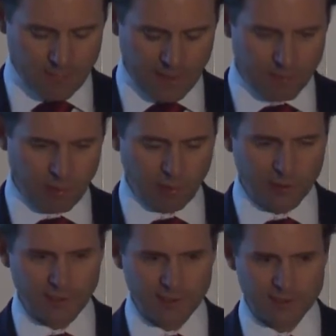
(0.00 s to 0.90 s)
But
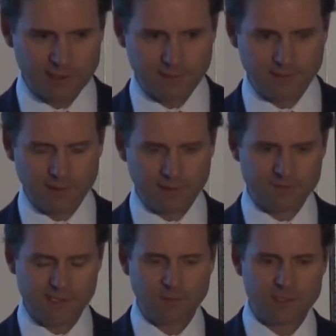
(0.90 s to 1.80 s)
importantly, if
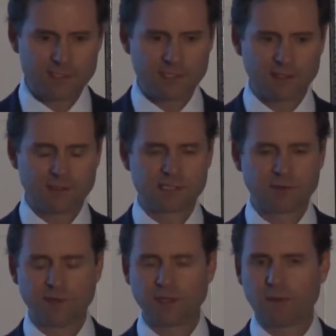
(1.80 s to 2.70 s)
someone's to
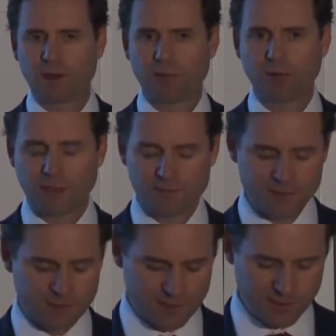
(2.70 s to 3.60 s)
ring you up or come
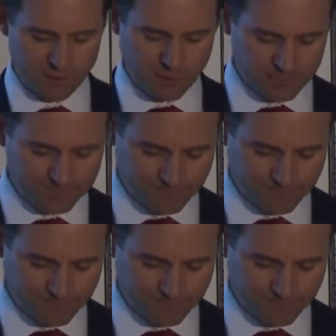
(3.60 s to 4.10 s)
to the door,